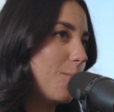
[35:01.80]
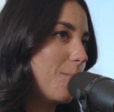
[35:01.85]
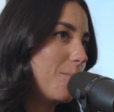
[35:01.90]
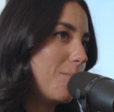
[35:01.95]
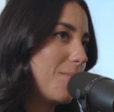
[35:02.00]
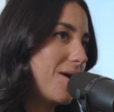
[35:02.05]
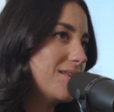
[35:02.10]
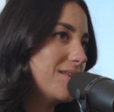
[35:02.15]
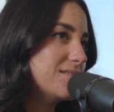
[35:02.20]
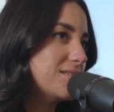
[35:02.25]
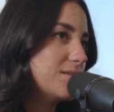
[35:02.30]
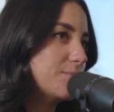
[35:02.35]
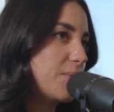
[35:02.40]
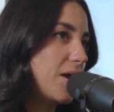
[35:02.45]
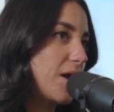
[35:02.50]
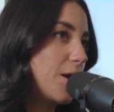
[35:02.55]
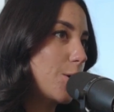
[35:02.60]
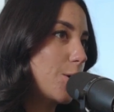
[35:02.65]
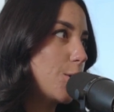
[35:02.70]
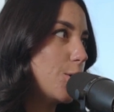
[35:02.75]
men's
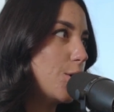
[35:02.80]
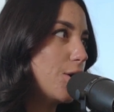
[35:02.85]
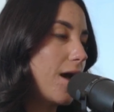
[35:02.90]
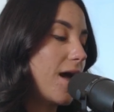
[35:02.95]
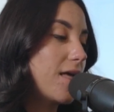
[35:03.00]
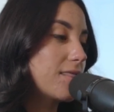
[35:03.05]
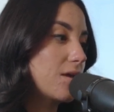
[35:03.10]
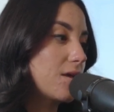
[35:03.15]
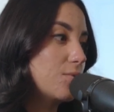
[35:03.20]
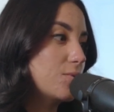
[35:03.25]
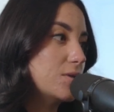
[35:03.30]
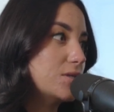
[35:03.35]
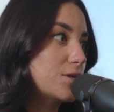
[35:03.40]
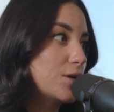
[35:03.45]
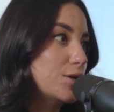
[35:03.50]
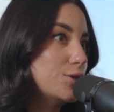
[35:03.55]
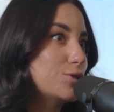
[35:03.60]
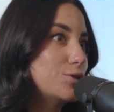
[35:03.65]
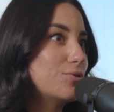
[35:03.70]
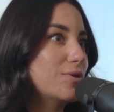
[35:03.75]
apparel. And then we
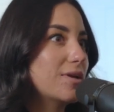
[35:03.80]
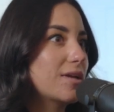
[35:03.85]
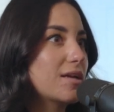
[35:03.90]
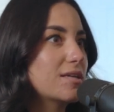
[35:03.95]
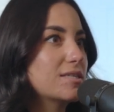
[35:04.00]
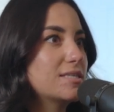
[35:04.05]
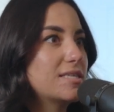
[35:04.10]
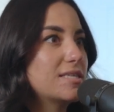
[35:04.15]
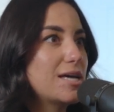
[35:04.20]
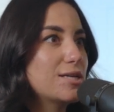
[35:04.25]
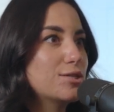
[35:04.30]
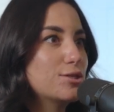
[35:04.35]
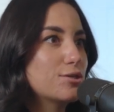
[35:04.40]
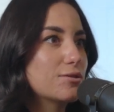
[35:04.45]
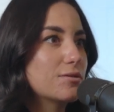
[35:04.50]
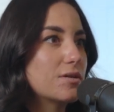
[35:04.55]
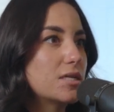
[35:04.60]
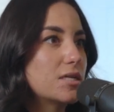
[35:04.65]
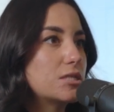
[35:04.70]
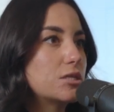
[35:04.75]
started doing
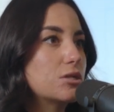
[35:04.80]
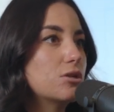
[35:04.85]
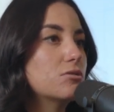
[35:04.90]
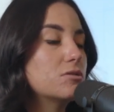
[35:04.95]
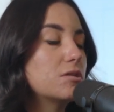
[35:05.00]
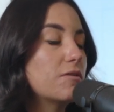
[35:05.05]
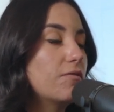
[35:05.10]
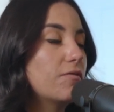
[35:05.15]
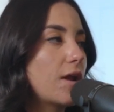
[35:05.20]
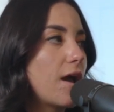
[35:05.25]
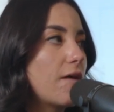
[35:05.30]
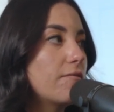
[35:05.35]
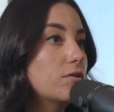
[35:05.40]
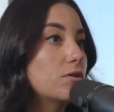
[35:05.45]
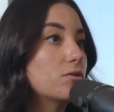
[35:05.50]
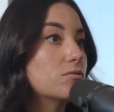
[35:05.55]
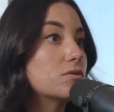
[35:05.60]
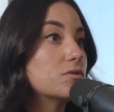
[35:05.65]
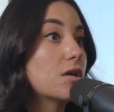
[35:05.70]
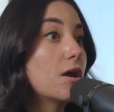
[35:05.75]
accessories, you know, different
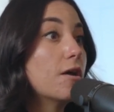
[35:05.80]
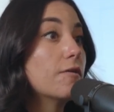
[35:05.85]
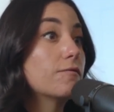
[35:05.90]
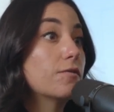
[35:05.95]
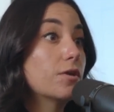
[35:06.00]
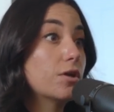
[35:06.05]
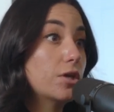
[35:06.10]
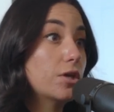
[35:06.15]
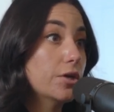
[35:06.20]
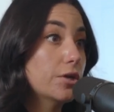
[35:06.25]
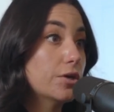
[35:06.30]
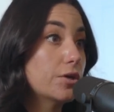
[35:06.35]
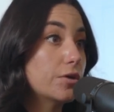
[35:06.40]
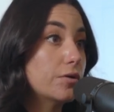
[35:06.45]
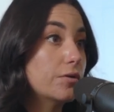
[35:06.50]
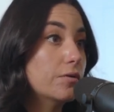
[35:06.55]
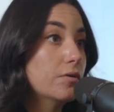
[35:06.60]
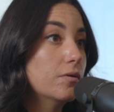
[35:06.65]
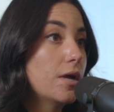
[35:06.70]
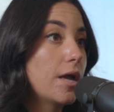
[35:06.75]
avenues. For
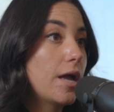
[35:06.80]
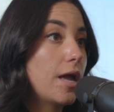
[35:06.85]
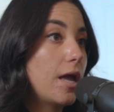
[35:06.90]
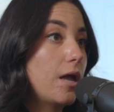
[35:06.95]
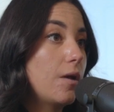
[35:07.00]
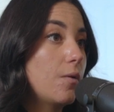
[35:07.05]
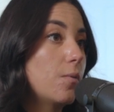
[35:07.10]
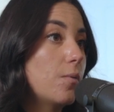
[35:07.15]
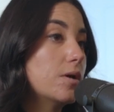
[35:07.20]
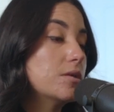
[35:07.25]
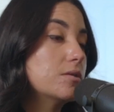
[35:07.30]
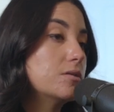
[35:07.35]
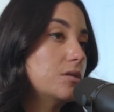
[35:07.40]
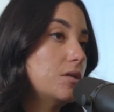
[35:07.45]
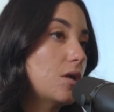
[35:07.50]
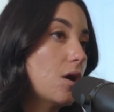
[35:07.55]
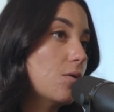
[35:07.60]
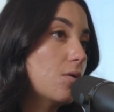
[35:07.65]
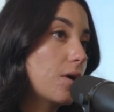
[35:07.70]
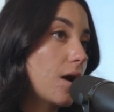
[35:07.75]
you, it was
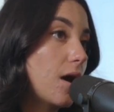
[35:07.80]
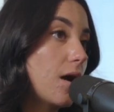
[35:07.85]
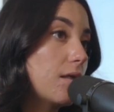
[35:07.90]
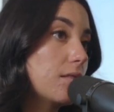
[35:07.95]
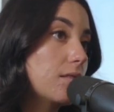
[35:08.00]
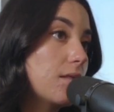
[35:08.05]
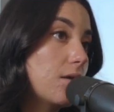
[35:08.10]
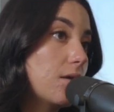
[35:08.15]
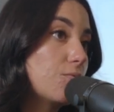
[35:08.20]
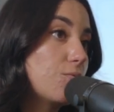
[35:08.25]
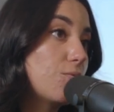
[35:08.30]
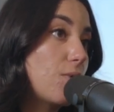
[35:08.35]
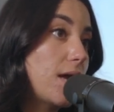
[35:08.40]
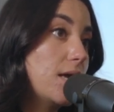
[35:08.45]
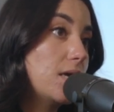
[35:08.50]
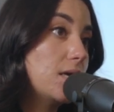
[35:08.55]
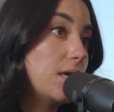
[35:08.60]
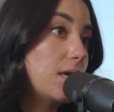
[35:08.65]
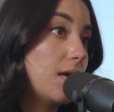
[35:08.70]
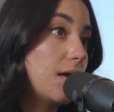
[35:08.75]
yoga, then
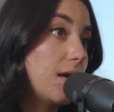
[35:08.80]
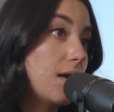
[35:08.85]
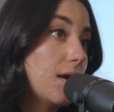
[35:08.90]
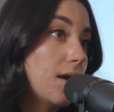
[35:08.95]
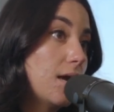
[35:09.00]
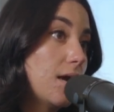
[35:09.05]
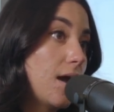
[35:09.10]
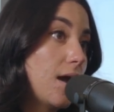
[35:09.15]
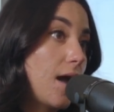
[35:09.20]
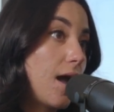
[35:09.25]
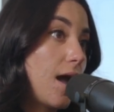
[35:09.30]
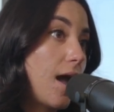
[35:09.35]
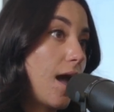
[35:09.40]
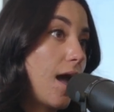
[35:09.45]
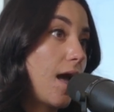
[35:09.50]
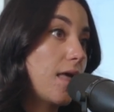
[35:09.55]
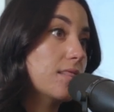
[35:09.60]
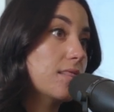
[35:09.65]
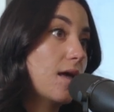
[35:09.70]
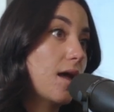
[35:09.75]
Reiki.
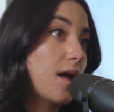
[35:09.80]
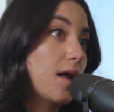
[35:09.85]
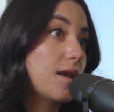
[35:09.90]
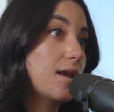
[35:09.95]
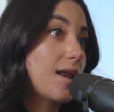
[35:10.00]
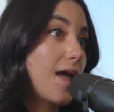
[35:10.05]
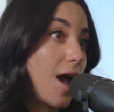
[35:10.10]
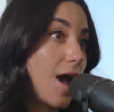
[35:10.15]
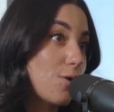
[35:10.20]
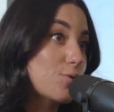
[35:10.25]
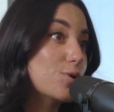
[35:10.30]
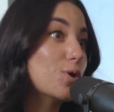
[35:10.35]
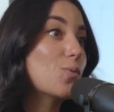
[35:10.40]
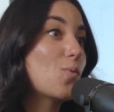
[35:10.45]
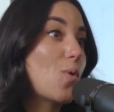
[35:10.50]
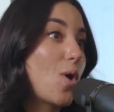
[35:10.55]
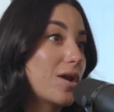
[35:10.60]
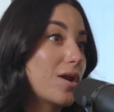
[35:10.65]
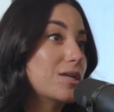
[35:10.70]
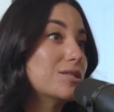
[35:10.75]
And then now you're
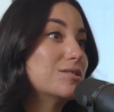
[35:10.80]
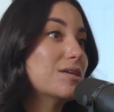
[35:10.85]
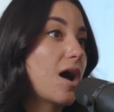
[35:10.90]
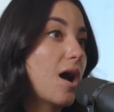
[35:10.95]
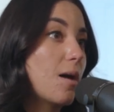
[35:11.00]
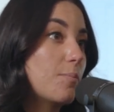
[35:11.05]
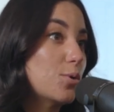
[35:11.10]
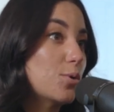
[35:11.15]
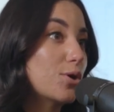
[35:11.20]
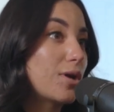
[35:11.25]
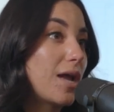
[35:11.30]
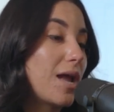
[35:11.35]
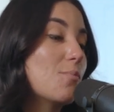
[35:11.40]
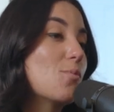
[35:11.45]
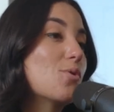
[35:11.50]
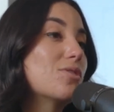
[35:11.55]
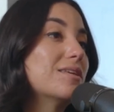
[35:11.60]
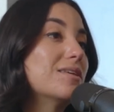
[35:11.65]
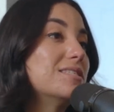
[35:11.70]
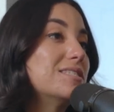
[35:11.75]
wanting to up your game
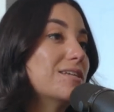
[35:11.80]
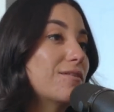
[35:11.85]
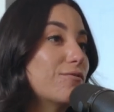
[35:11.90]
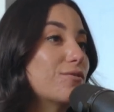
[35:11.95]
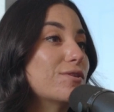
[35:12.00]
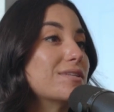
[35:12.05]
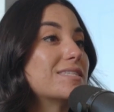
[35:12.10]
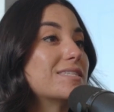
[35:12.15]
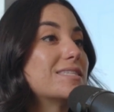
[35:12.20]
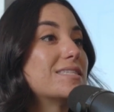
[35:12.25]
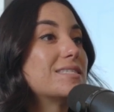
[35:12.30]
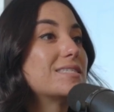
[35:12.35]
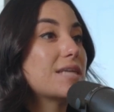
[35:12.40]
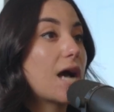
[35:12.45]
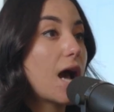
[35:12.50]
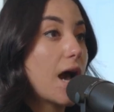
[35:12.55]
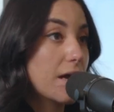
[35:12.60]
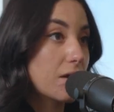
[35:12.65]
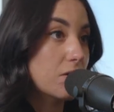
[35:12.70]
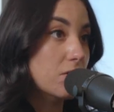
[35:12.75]
with a different
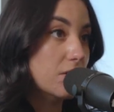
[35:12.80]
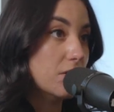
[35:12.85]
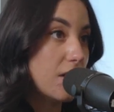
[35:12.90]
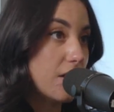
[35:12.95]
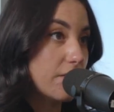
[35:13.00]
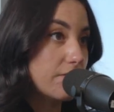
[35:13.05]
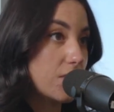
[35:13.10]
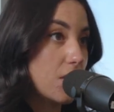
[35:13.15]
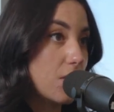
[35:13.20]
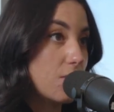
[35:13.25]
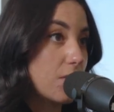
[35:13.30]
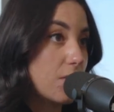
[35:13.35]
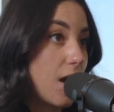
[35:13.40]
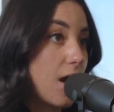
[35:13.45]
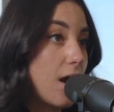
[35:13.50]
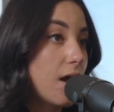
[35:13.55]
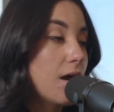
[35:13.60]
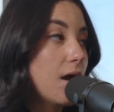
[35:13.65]
style of yoga.